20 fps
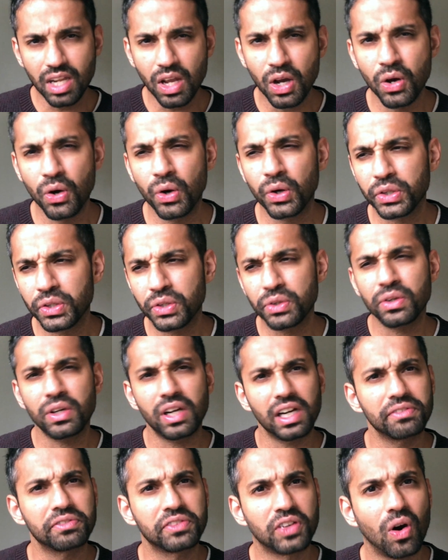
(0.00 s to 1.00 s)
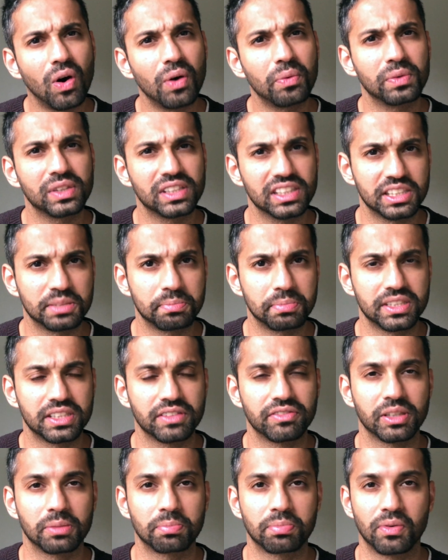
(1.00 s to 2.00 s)
I've gone with a
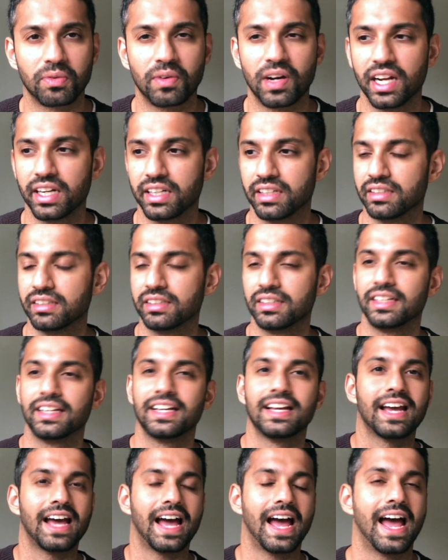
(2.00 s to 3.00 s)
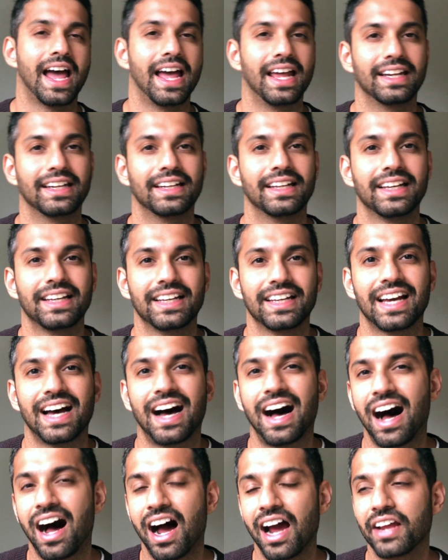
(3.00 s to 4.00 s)
specific provider and
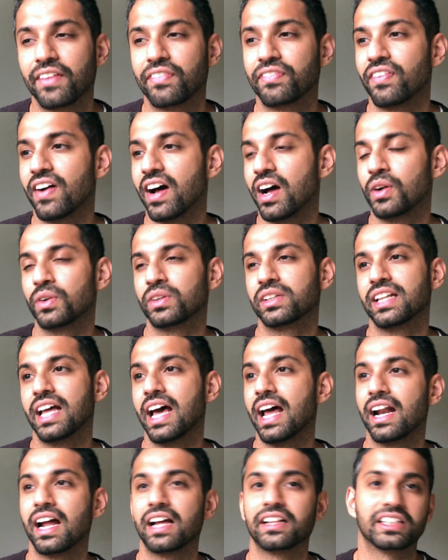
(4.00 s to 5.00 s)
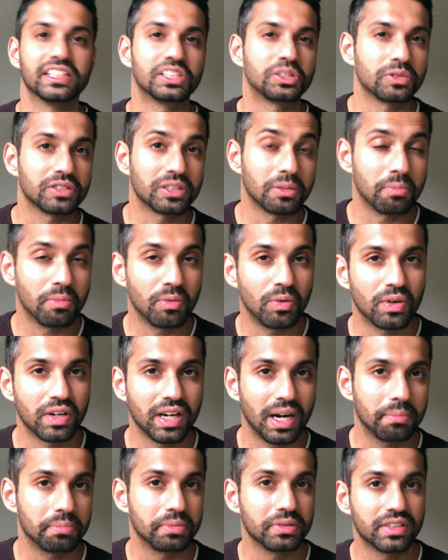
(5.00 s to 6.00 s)
I found that this was a more
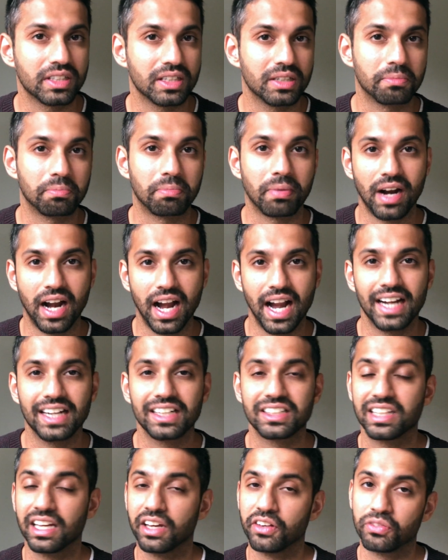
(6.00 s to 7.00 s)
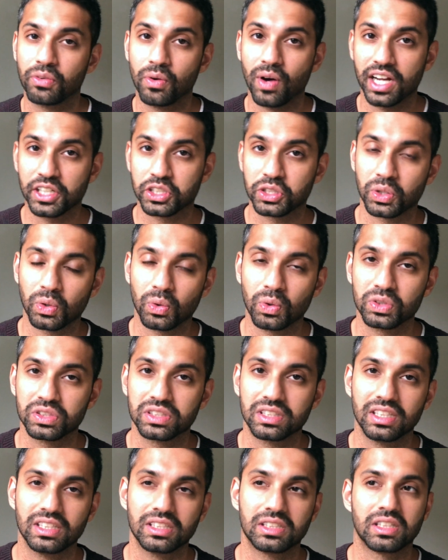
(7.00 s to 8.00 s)
reputed brand, therefore I chose
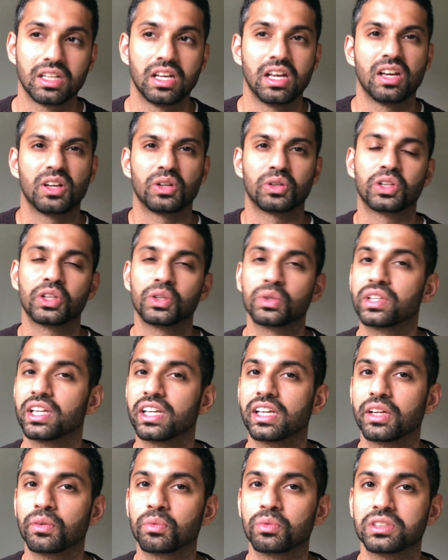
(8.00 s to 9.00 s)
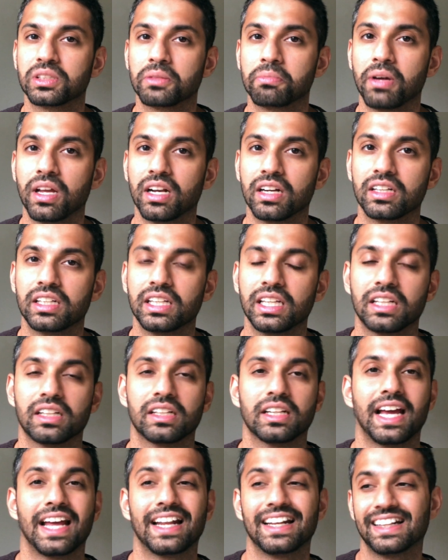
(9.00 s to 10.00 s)
this. Do you think it was a better
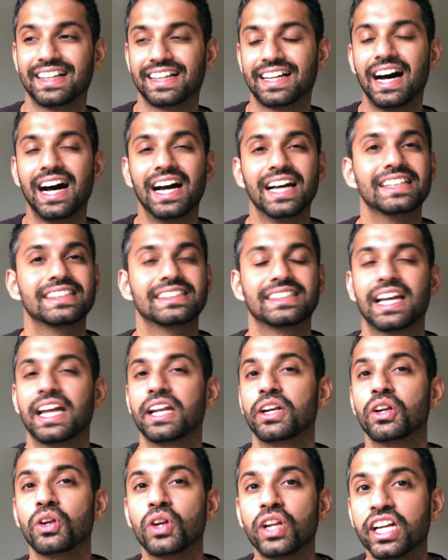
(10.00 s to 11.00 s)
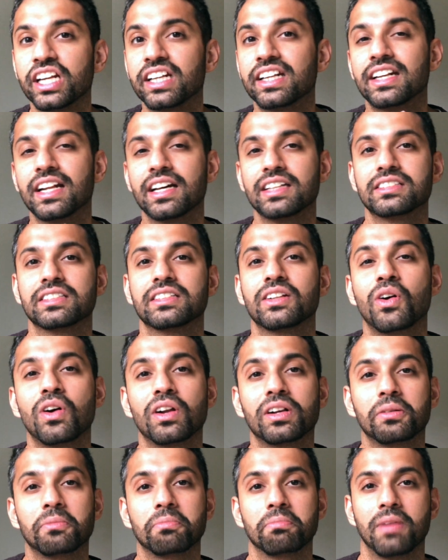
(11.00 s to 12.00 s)
deal? And the guy said it does
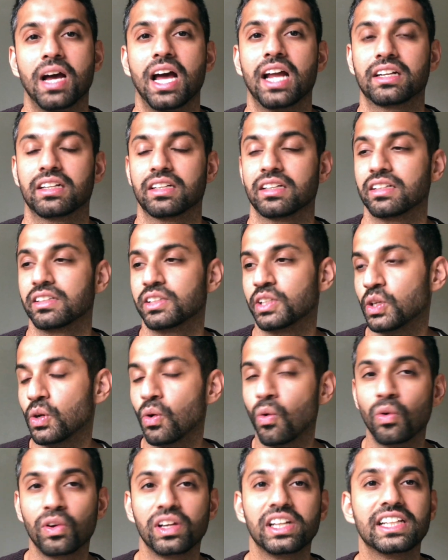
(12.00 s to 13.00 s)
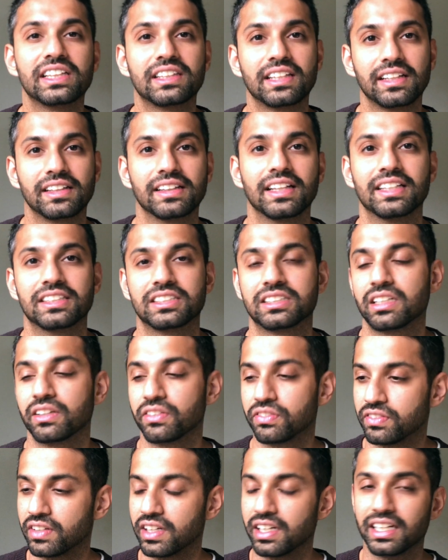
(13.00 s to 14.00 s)
not matter. The only thing that's
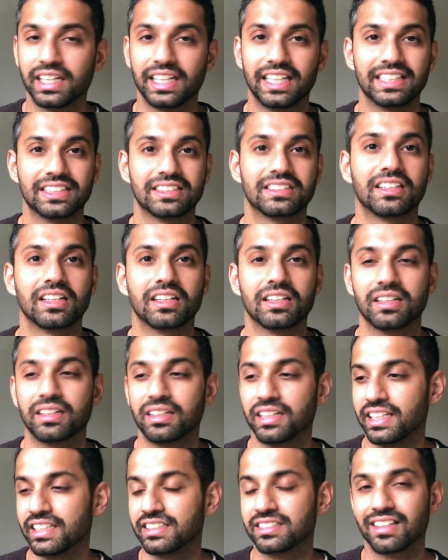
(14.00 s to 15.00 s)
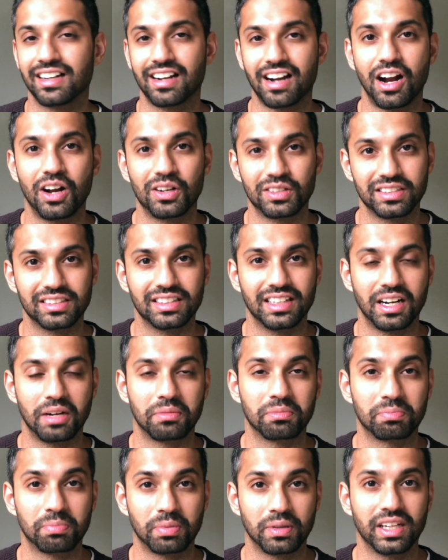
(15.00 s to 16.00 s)
different is the router that
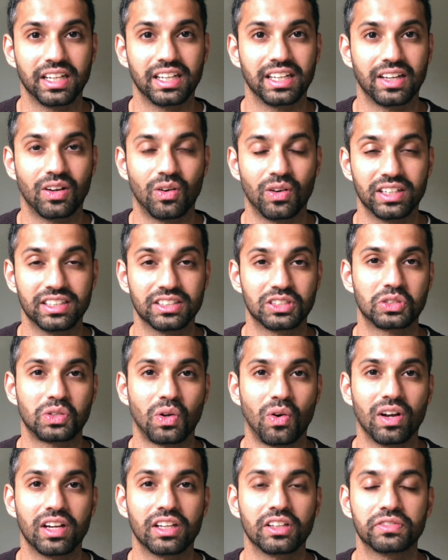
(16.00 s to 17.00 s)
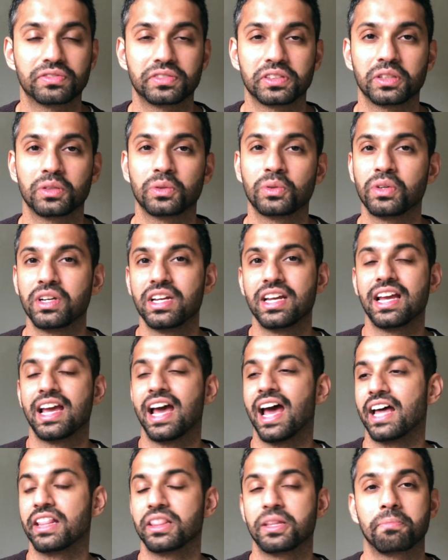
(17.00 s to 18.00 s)
I'm putting or installing for you
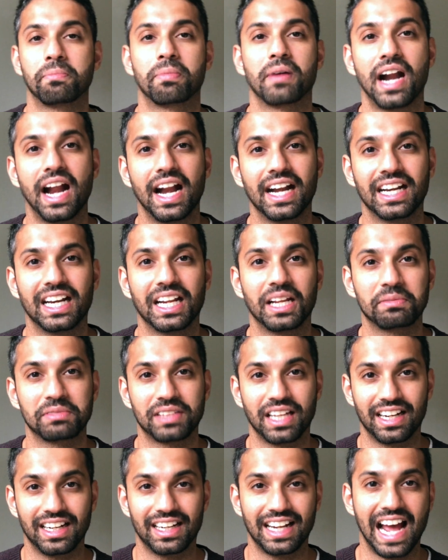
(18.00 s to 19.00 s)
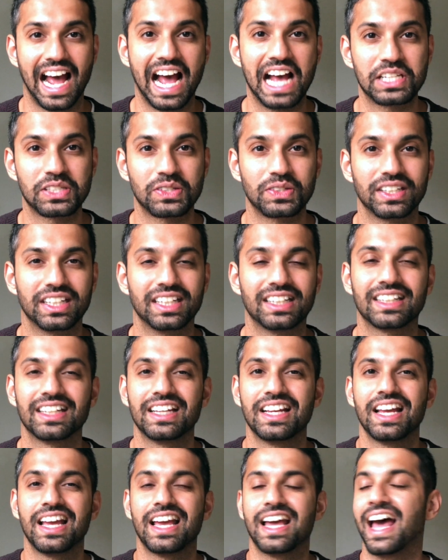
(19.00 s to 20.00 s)
and the brand name that it has on it,
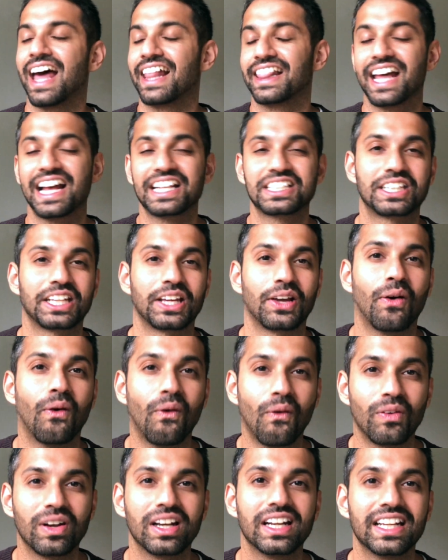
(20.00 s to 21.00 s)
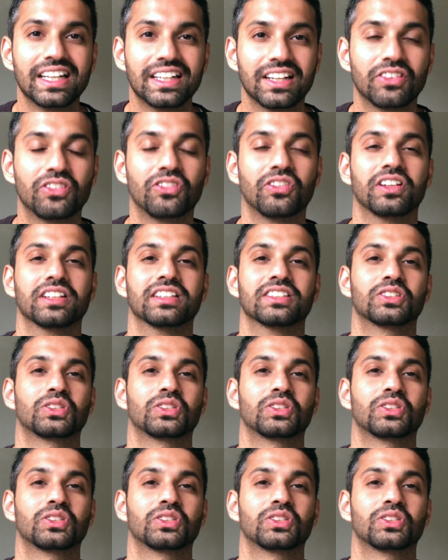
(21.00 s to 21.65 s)
and that's the only difference.